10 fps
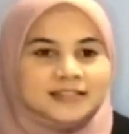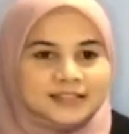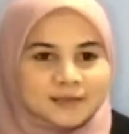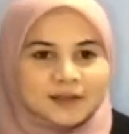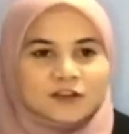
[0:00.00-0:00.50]

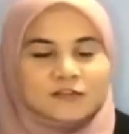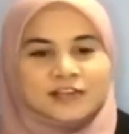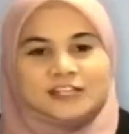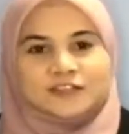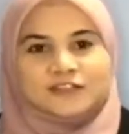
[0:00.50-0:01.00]
Statement of
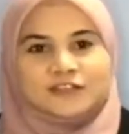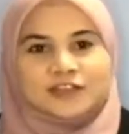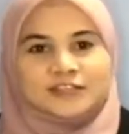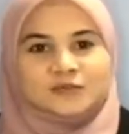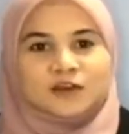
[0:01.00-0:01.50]
cash flow
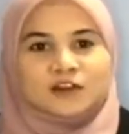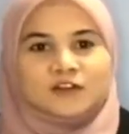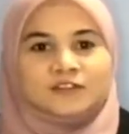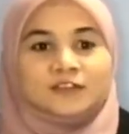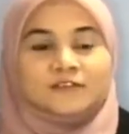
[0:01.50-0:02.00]
is one
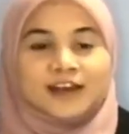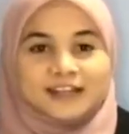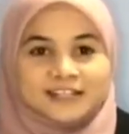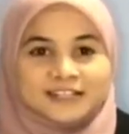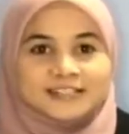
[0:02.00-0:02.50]
of the
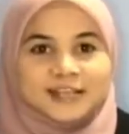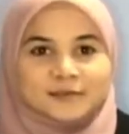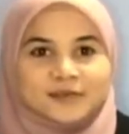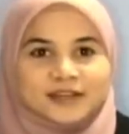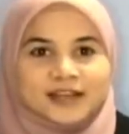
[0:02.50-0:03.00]
financial
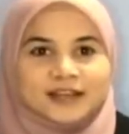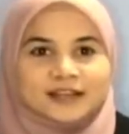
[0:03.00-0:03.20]
statements